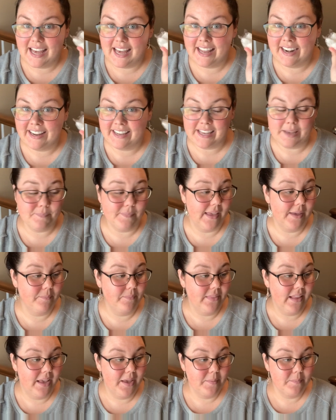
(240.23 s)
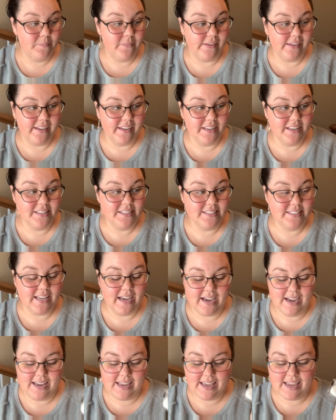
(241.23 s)
and I kept them because
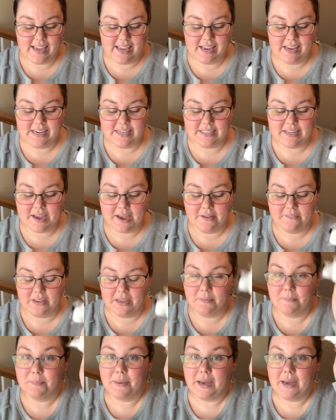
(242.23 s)
I hate having